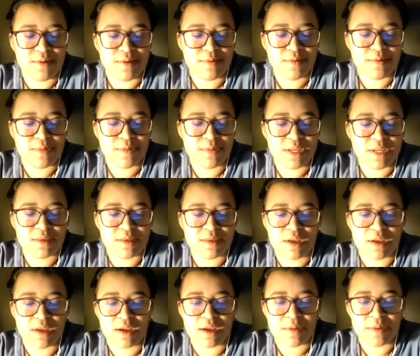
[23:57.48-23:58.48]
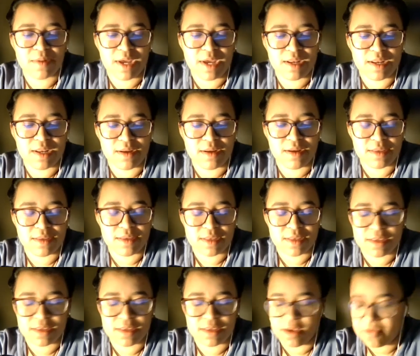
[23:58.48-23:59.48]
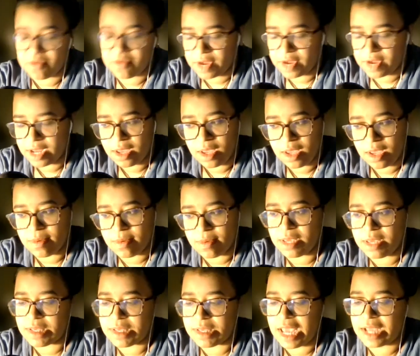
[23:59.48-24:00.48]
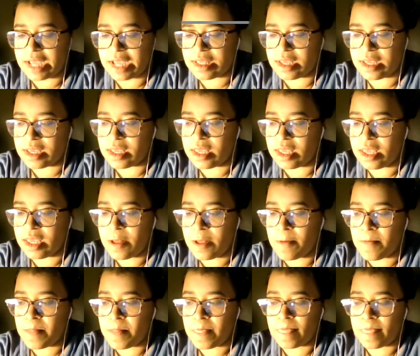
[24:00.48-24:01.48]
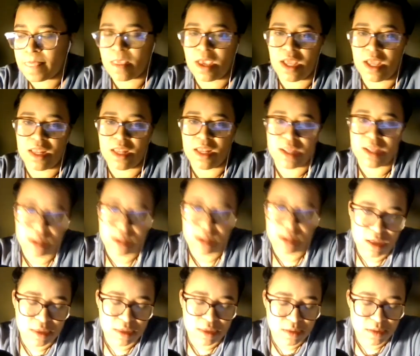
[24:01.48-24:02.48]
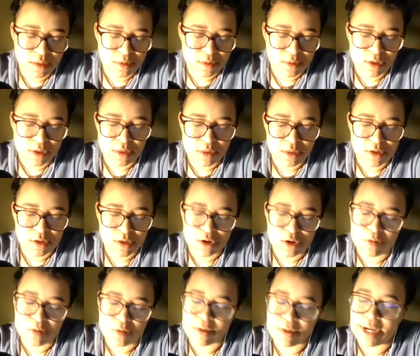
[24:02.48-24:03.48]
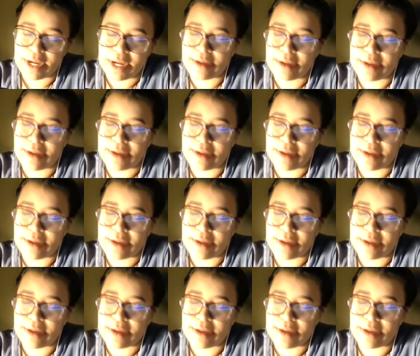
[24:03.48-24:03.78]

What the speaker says: when he's talking about it and all this other stuff, right? When he's acting. And then the other girl, Priya,